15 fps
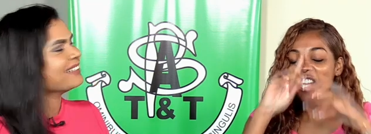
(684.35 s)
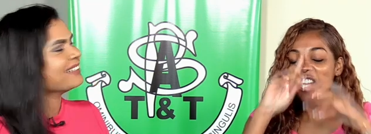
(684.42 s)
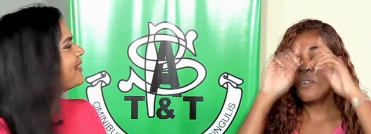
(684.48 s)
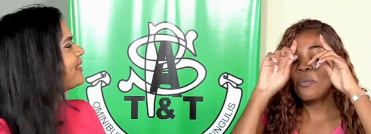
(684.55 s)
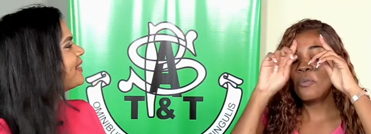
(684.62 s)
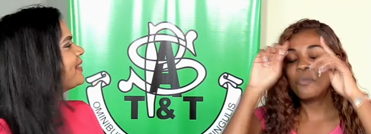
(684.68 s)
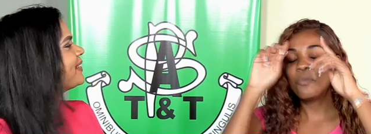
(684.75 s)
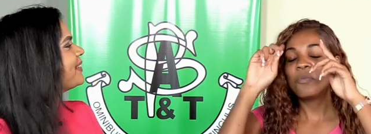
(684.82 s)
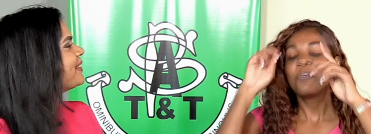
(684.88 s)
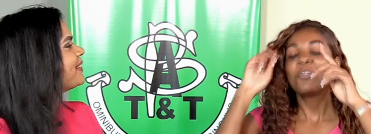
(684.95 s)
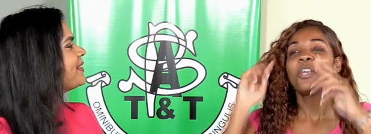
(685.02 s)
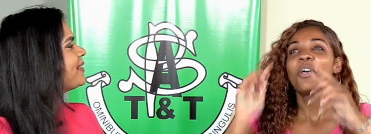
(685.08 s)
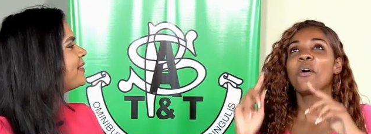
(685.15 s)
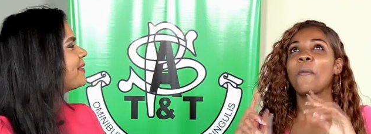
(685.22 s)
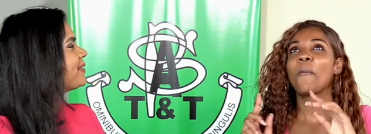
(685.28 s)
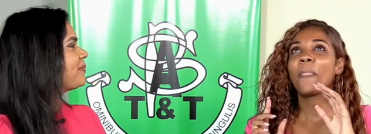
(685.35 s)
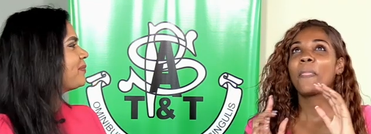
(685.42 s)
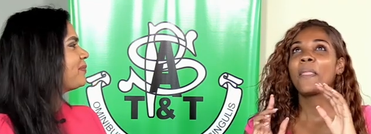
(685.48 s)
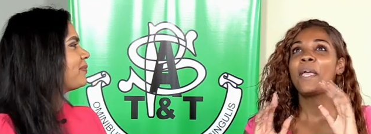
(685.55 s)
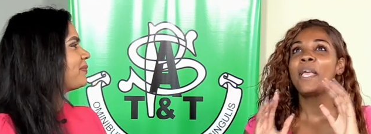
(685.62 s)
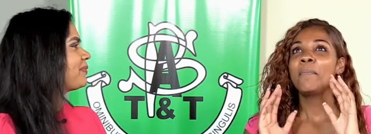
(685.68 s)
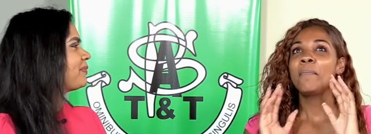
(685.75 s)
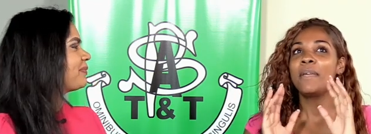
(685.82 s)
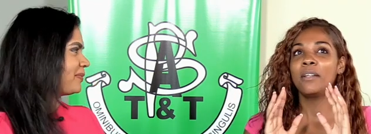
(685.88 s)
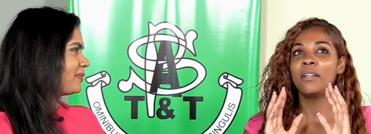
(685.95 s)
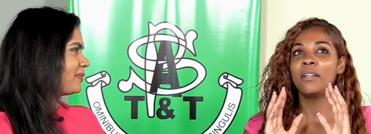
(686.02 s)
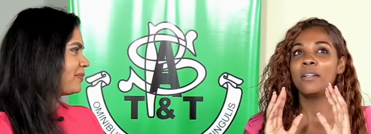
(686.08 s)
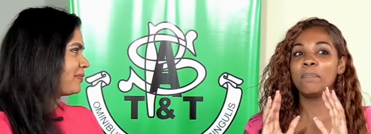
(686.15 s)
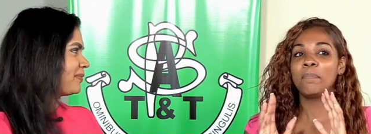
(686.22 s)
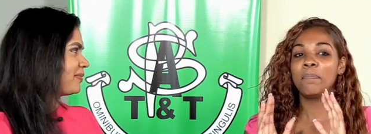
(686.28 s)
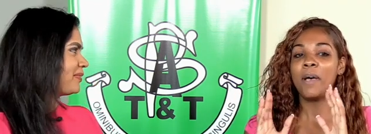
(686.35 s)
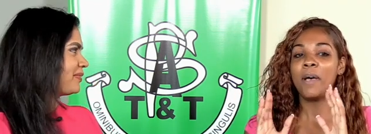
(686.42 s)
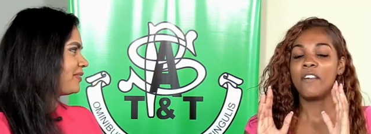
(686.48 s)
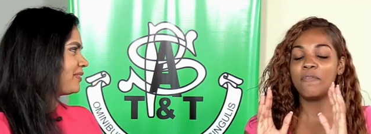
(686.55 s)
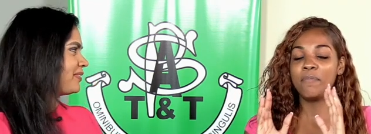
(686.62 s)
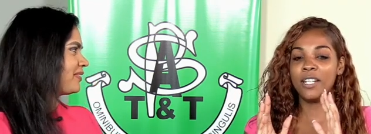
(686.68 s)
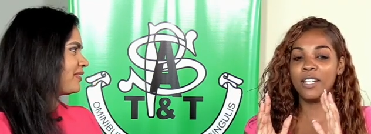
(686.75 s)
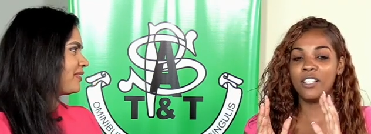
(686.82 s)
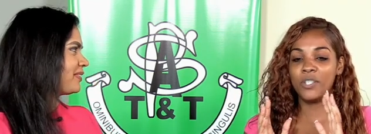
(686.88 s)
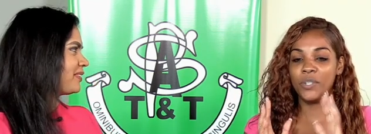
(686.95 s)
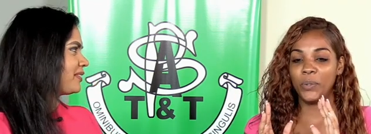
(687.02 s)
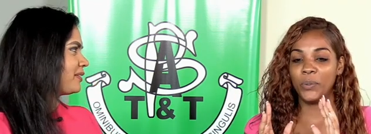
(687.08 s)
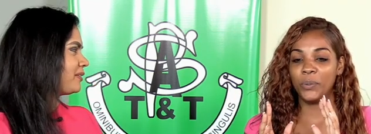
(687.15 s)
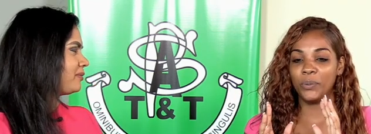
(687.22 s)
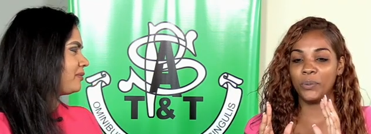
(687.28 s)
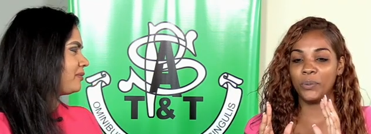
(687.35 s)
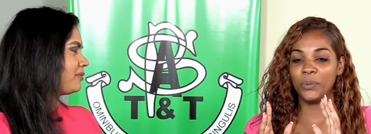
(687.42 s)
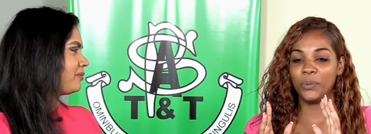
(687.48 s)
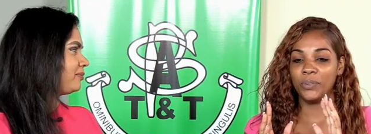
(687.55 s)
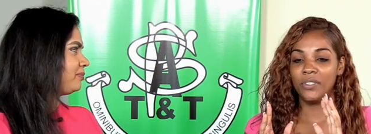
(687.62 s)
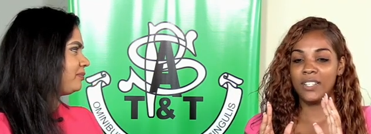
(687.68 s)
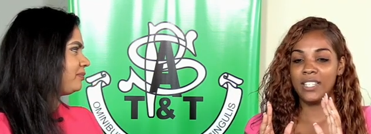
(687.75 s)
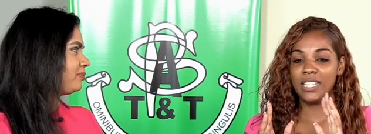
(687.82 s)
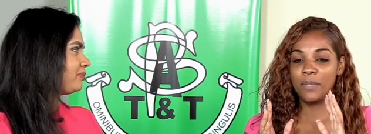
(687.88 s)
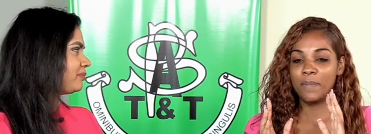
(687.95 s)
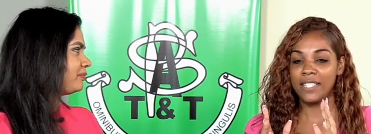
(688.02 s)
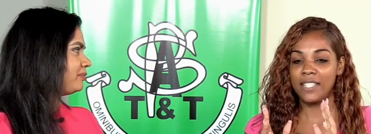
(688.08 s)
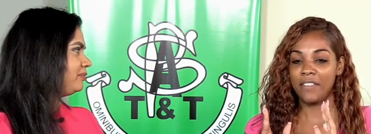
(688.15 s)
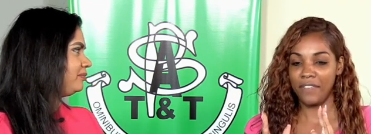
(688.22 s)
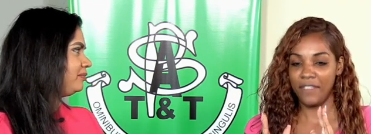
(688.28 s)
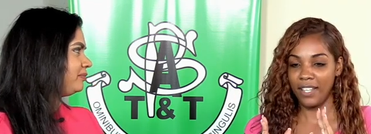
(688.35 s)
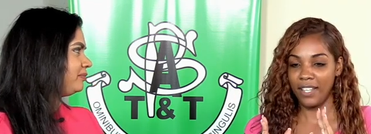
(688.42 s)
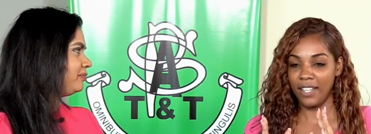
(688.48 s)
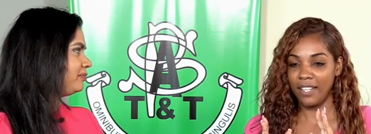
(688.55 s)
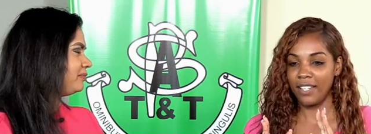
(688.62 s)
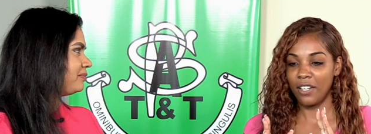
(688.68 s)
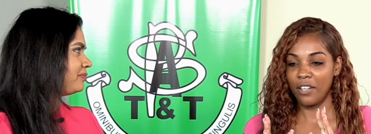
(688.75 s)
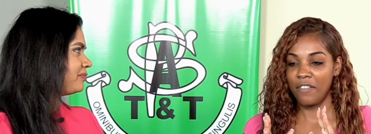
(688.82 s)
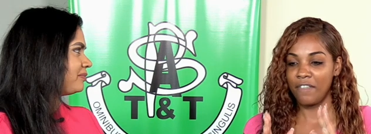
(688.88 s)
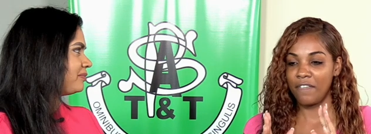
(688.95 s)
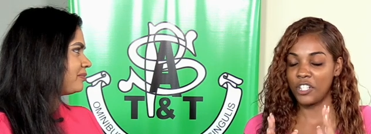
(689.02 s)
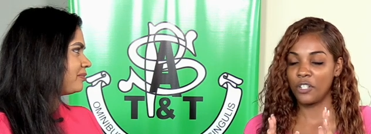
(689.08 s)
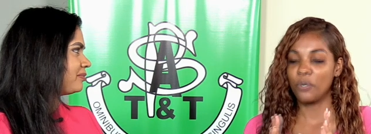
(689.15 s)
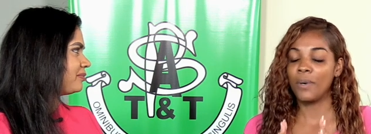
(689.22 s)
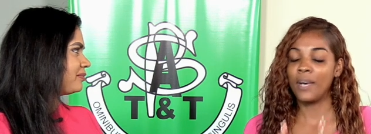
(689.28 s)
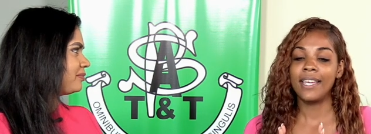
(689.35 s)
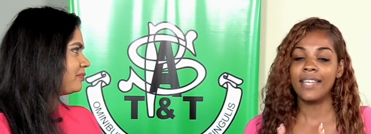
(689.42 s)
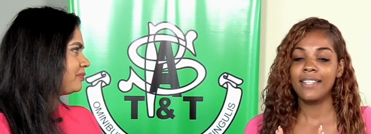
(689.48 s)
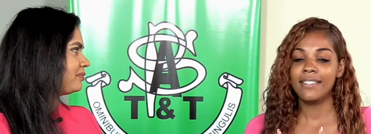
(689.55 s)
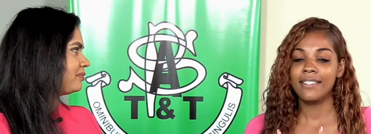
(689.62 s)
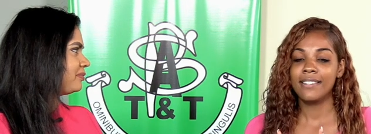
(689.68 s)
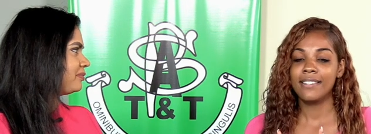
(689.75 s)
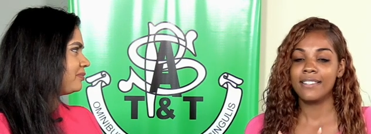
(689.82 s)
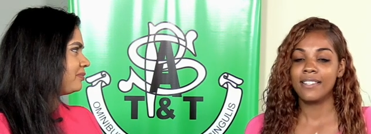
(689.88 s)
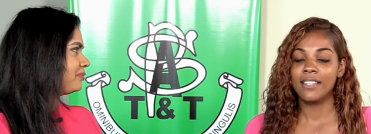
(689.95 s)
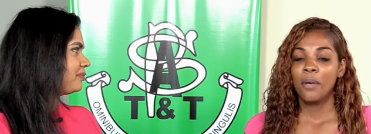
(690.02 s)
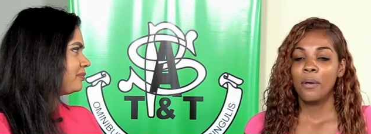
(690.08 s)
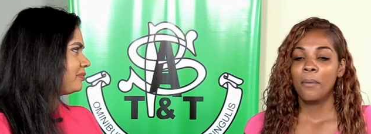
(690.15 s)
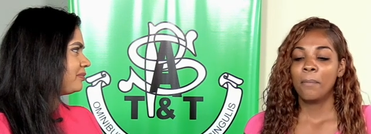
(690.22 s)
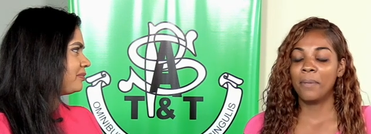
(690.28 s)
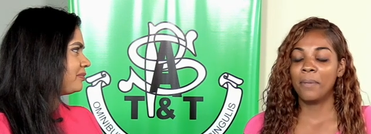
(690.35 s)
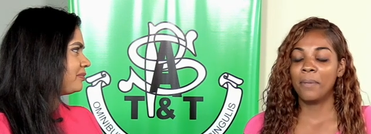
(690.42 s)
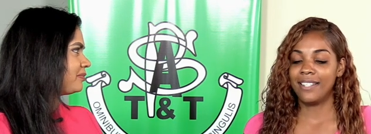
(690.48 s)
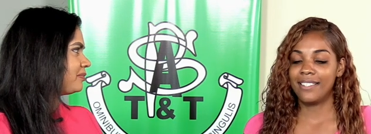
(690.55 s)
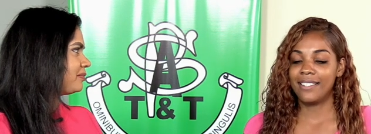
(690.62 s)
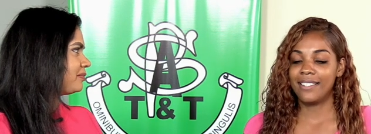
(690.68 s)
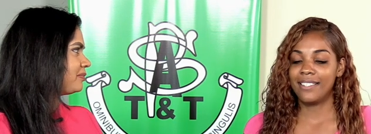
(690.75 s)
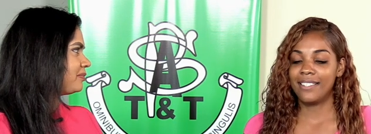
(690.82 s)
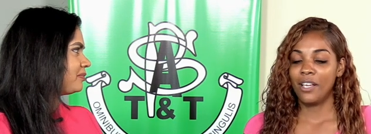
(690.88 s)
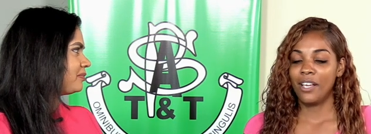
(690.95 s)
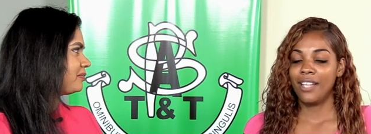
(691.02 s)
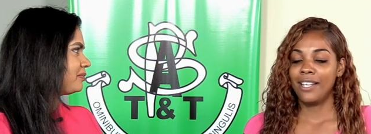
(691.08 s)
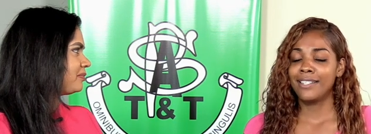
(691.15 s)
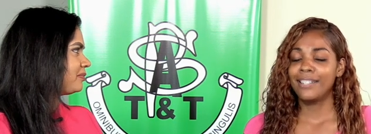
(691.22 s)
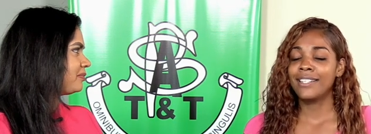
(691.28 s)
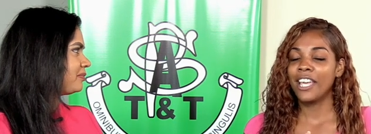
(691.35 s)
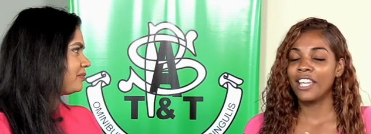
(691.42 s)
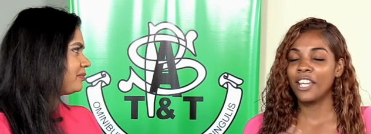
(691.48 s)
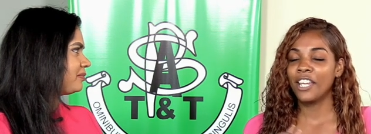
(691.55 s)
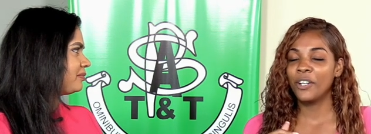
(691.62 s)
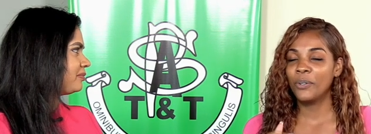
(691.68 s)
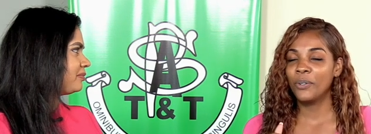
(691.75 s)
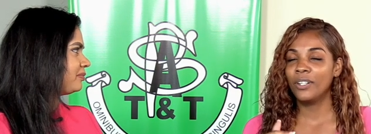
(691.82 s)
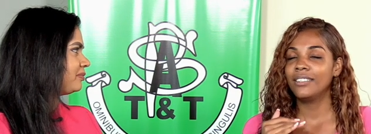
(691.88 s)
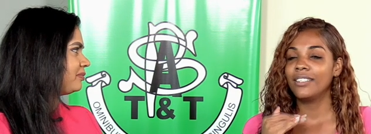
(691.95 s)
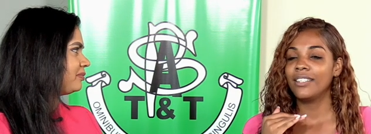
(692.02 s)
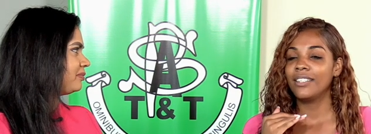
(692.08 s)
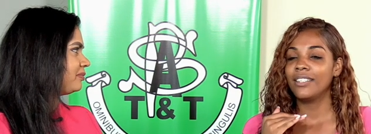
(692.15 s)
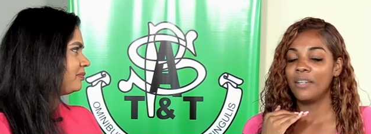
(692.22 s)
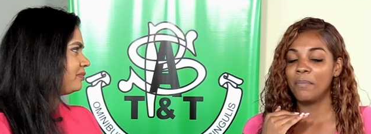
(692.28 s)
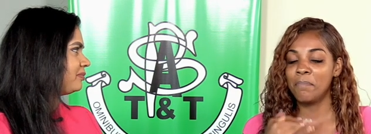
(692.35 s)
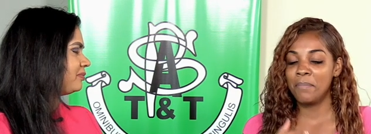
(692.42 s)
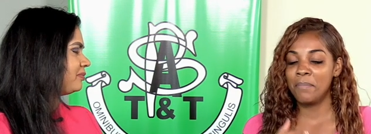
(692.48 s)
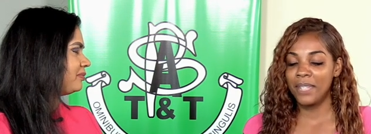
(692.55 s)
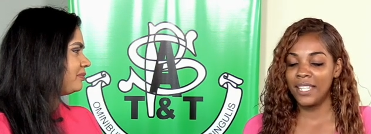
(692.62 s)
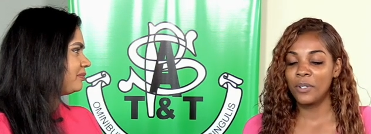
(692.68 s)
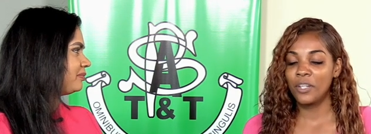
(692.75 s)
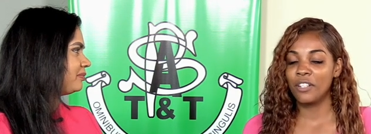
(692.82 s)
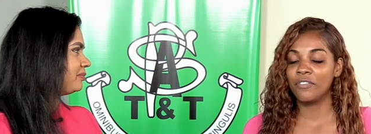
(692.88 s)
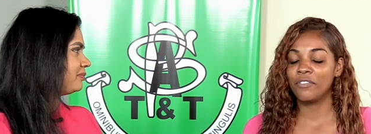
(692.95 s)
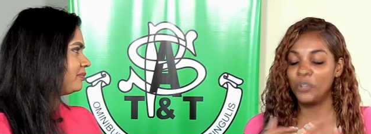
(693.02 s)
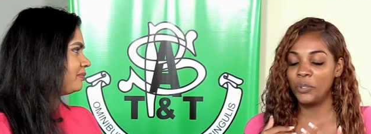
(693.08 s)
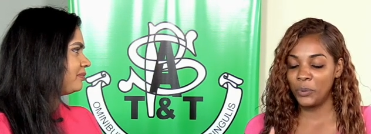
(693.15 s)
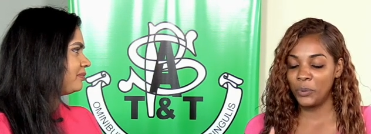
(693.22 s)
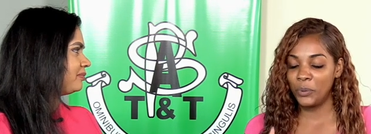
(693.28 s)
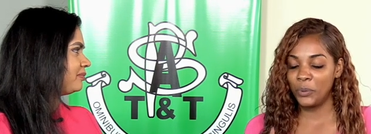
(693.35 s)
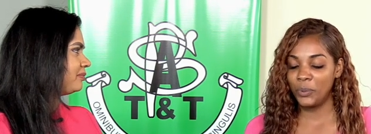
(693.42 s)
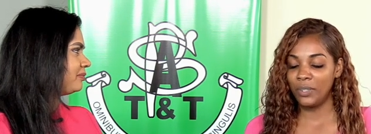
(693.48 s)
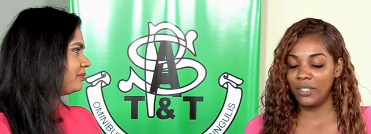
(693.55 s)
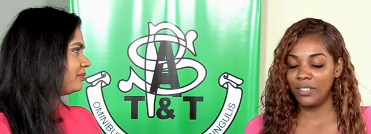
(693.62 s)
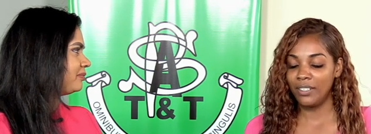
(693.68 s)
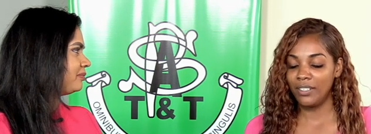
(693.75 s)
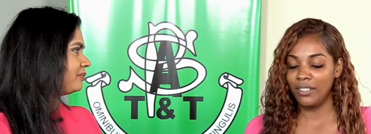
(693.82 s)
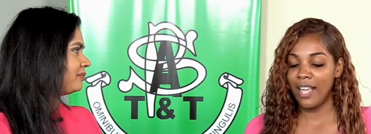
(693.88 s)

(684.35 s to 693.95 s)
Speaker 1: now it may not have been so specific vision-wise, but nine-year-old me would have known